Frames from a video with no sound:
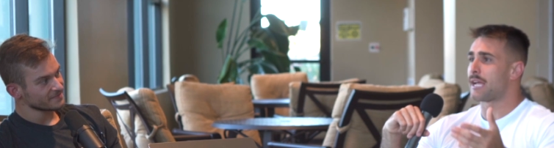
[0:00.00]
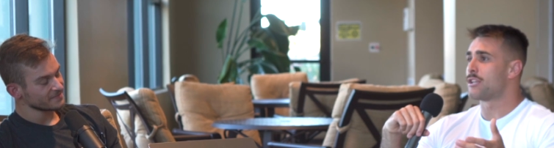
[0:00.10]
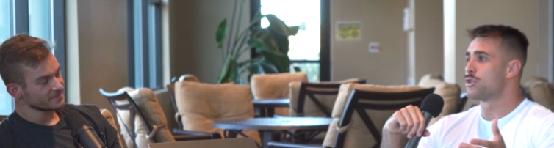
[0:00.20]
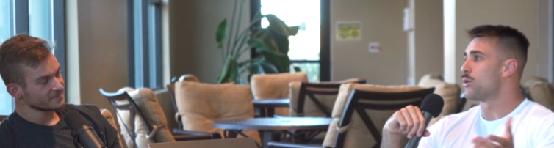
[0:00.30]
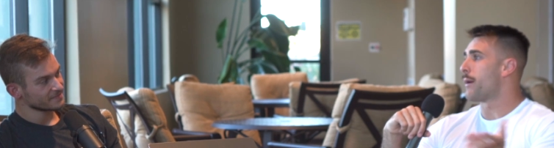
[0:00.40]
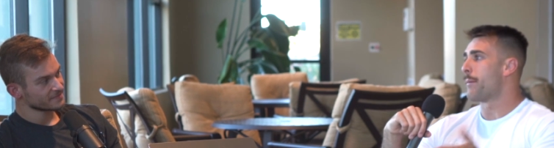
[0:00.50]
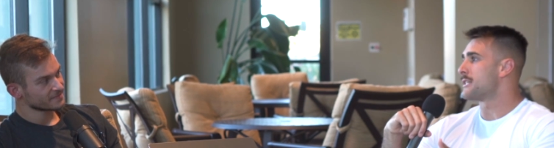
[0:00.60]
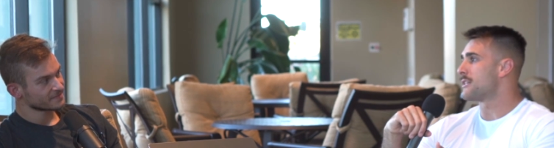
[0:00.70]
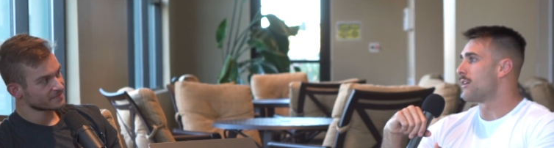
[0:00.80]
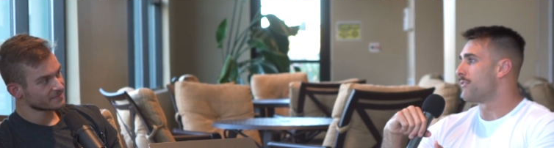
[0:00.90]
Speaker 1: could do it by
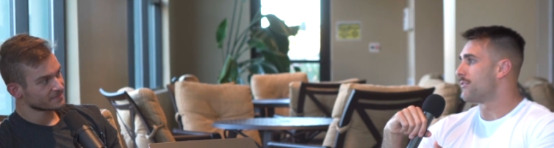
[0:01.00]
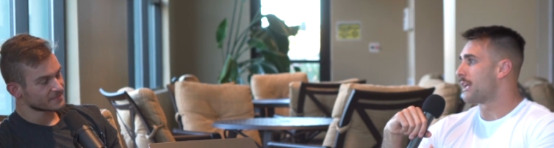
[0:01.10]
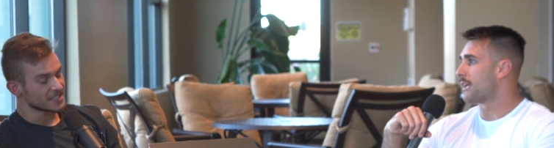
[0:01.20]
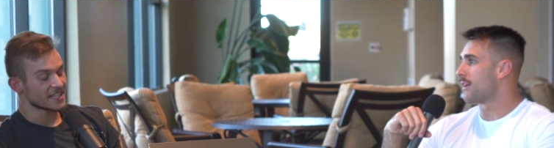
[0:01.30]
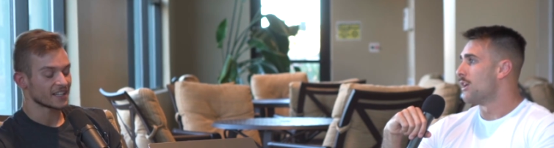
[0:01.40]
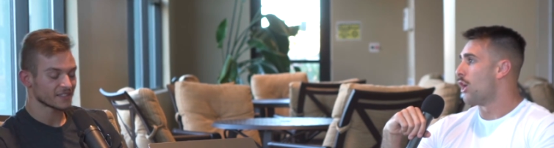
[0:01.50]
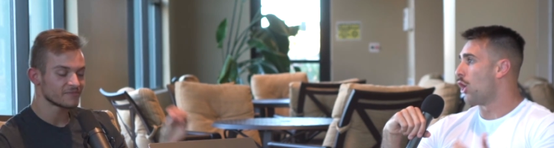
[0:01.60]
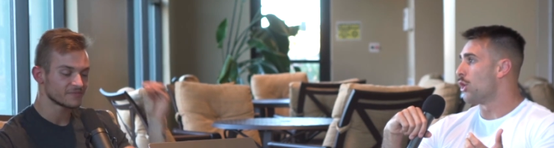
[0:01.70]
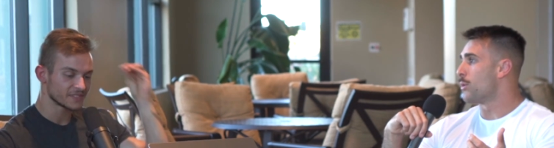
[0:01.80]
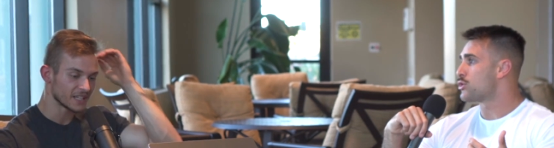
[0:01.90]
myself. Like, yeah,
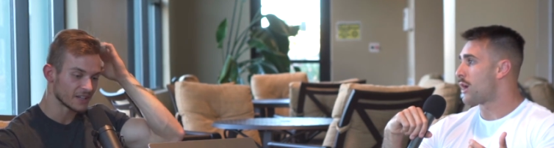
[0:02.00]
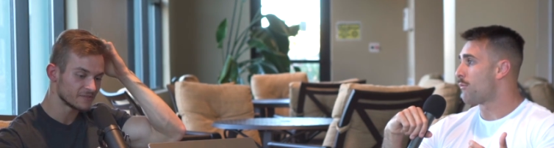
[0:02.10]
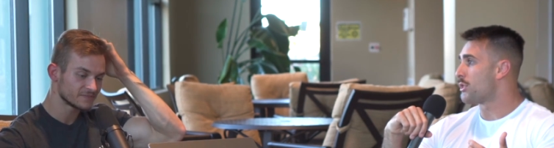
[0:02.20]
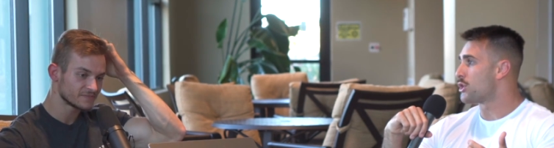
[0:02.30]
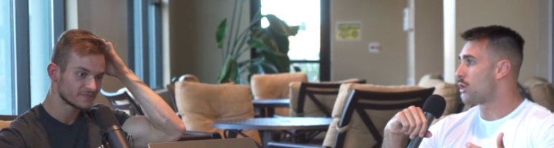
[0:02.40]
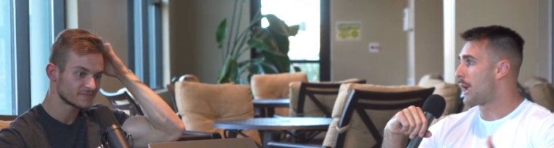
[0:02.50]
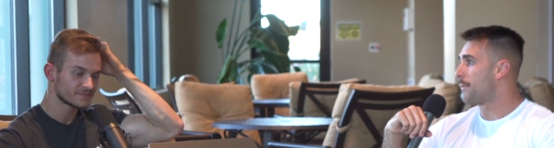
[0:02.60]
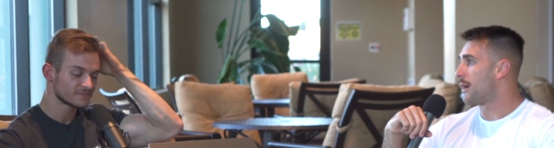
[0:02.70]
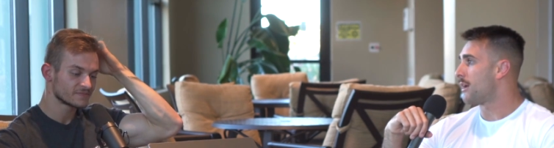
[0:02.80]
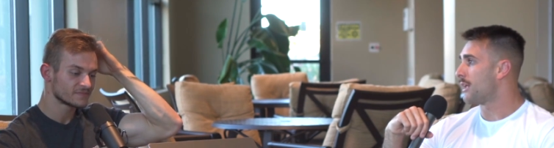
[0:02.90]
I'll always yeah. travel with a
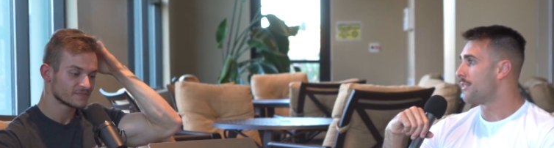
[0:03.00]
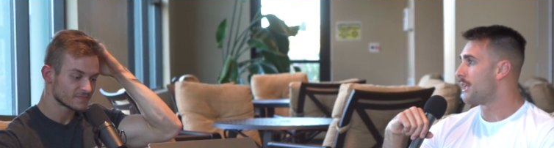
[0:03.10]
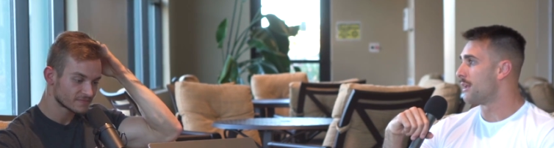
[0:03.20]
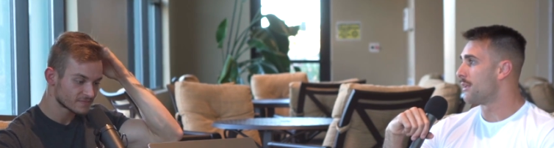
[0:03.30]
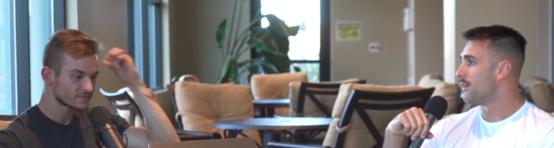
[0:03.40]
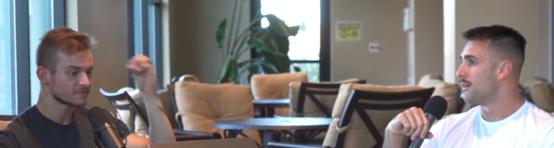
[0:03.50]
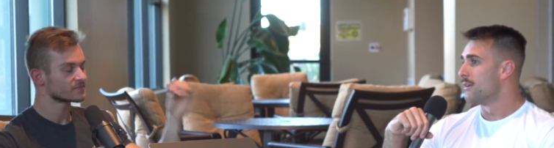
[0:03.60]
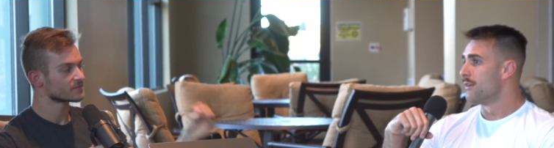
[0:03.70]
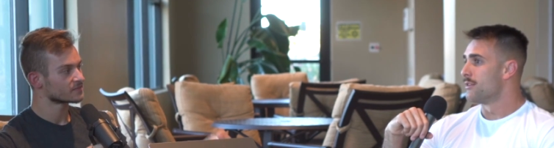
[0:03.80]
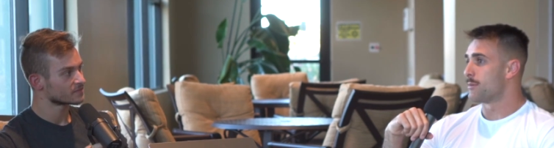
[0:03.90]
tripod, and then
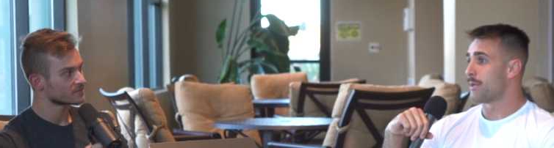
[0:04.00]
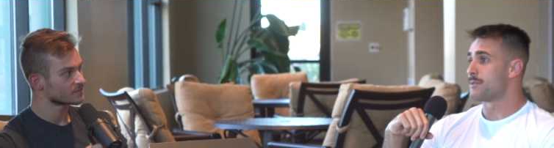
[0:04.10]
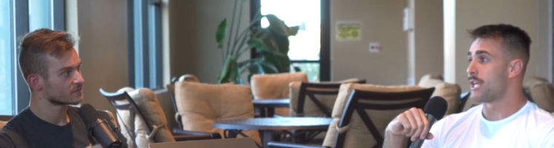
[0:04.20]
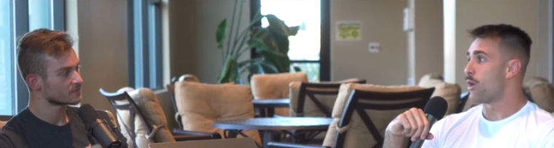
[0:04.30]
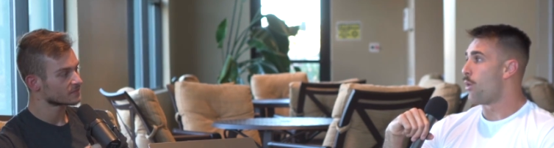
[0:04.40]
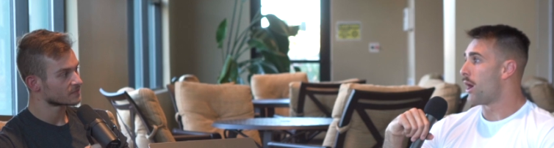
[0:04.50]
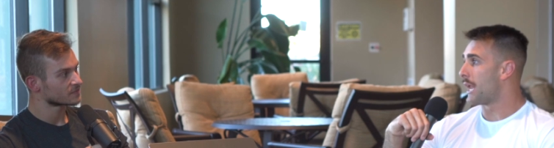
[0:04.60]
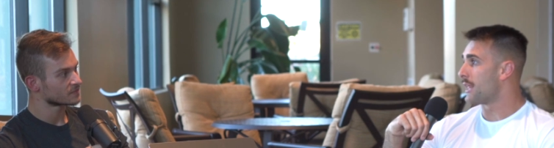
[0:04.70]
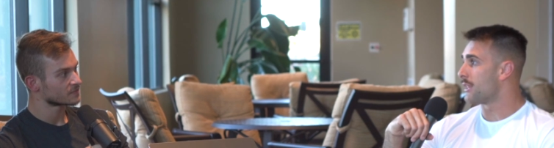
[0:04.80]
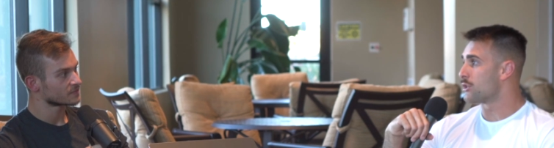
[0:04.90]
sometimes they don't want
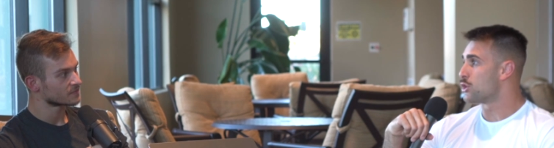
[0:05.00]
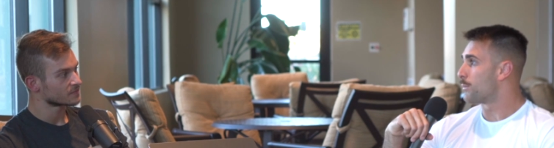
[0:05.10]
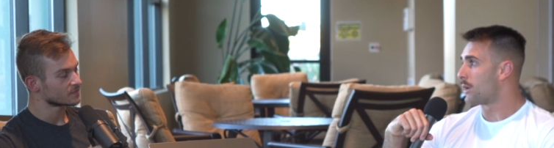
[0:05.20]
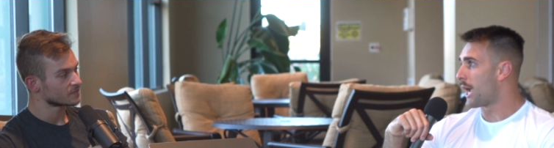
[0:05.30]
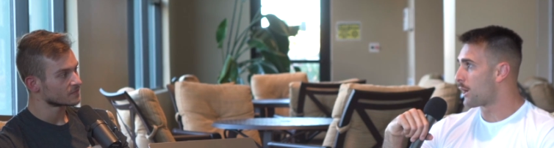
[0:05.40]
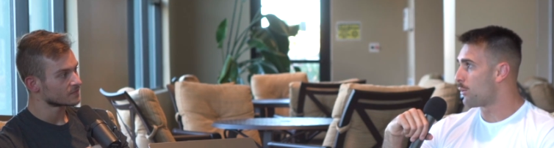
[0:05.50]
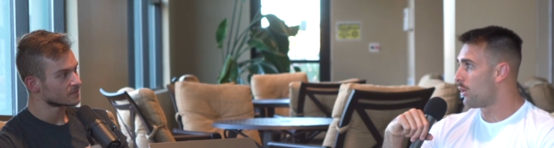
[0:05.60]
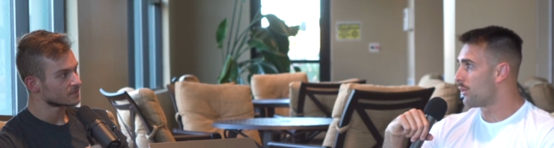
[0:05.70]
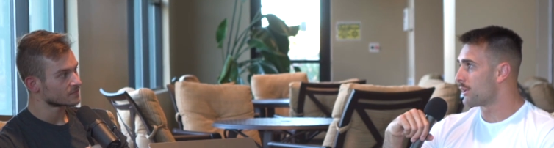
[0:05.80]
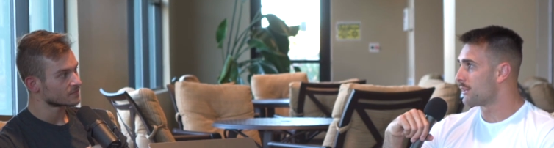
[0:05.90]
anything super high
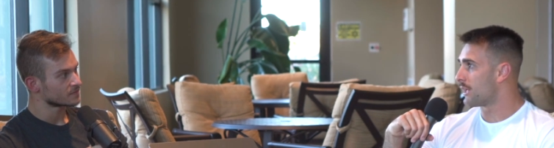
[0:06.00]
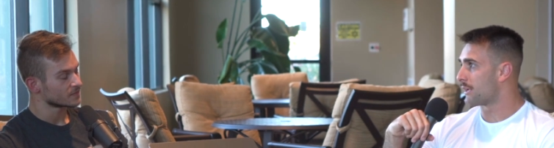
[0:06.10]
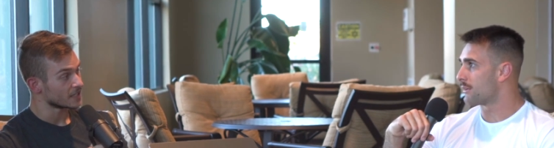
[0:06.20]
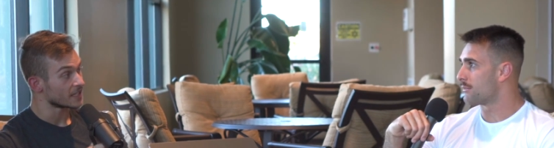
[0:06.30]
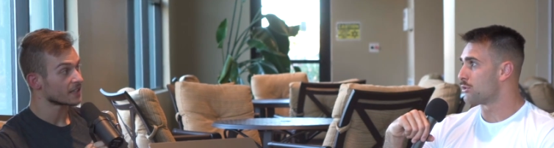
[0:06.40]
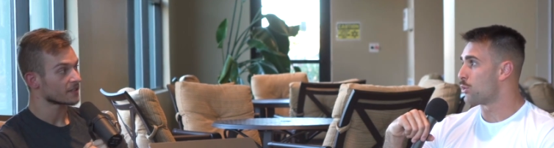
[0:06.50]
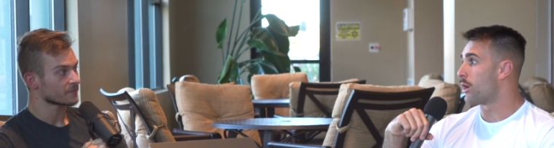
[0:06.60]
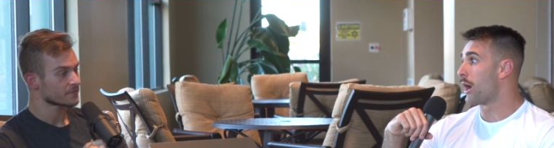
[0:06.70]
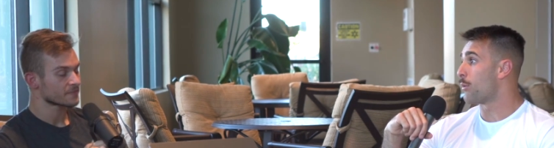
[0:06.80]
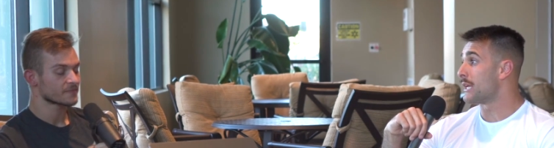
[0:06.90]
quality, like yeah. to
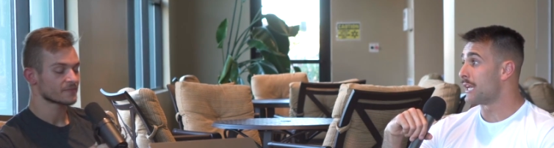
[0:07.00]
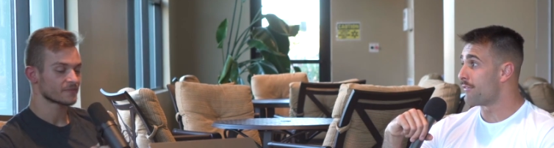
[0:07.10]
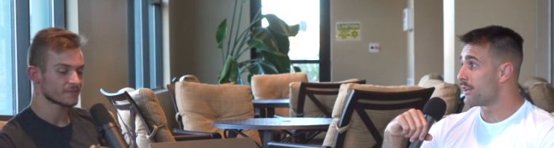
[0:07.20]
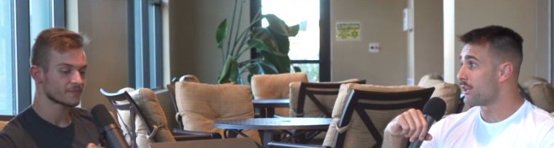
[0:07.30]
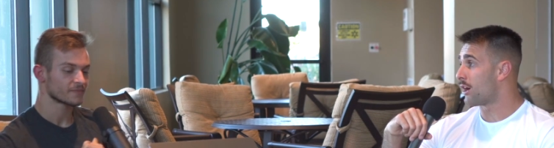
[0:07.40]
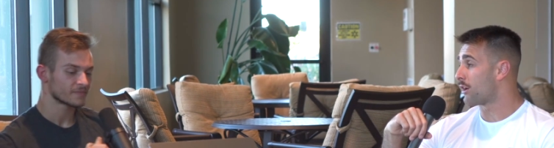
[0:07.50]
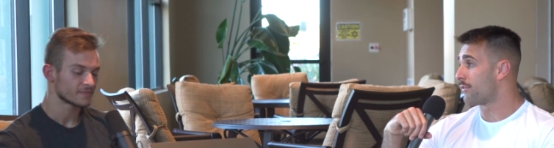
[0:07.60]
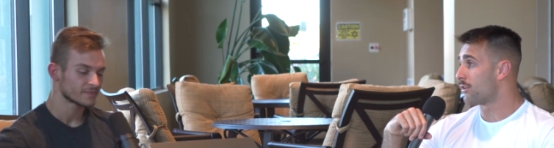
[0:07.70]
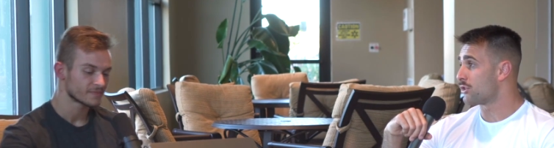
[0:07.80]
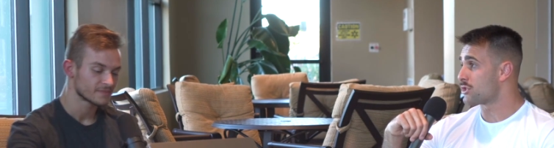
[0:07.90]
where I would need a
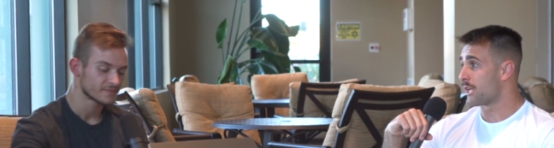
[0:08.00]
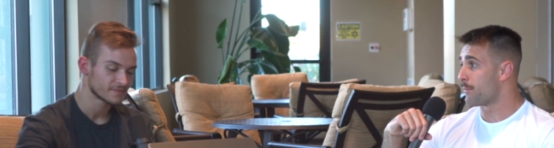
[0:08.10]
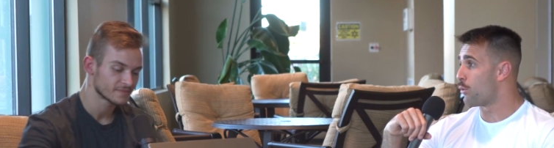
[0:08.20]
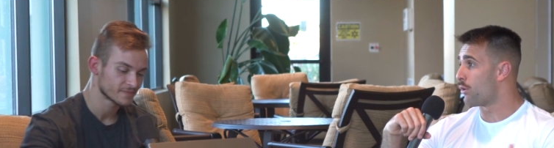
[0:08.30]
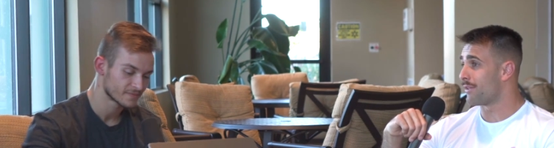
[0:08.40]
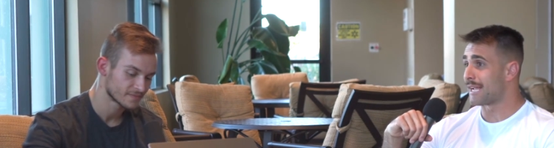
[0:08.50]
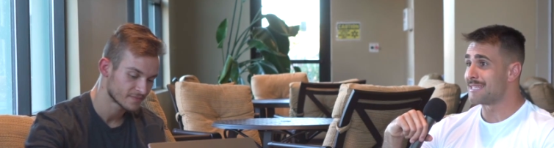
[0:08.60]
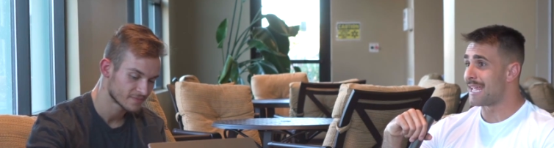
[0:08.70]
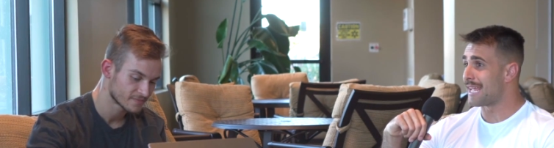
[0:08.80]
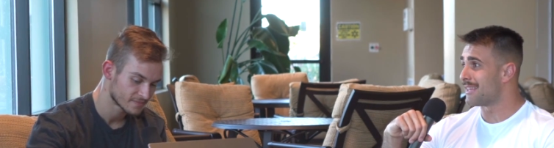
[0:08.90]
videographer. Just like more of like a
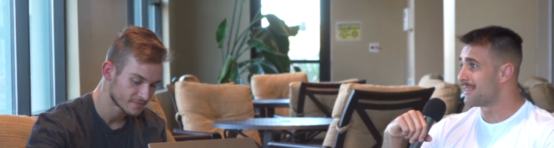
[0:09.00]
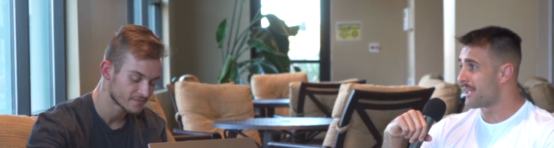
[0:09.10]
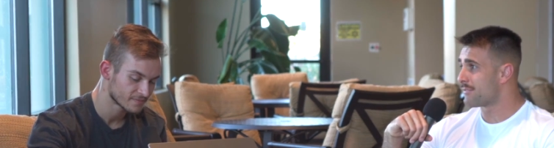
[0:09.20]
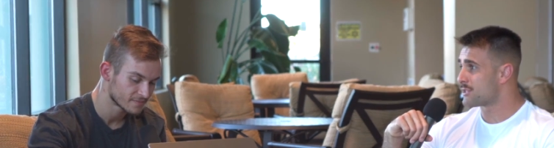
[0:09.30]
day in the life